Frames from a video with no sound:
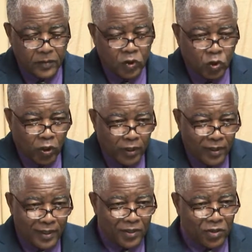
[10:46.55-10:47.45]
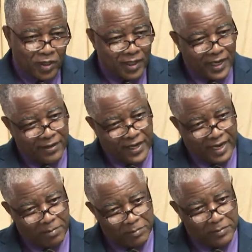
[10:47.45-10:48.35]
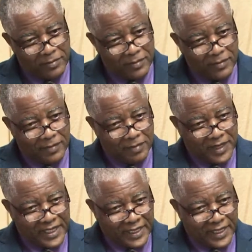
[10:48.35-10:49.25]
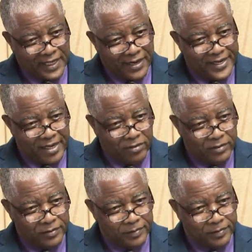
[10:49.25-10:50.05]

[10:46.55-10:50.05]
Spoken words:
So you can carry it up, or you cannot carry it down.